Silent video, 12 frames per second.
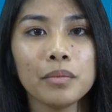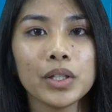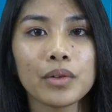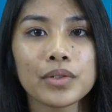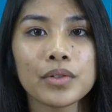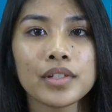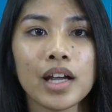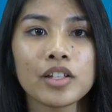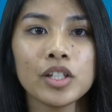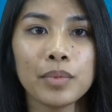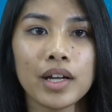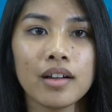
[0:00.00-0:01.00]
Kyoto
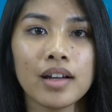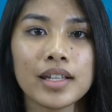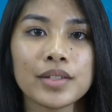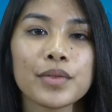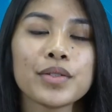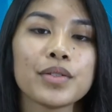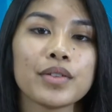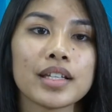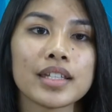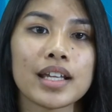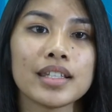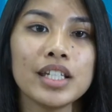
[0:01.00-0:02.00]
Tachibana High School
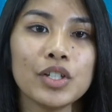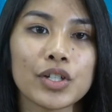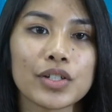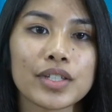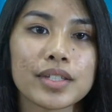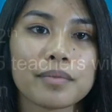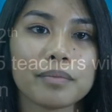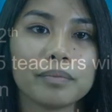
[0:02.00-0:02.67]
students and teachers.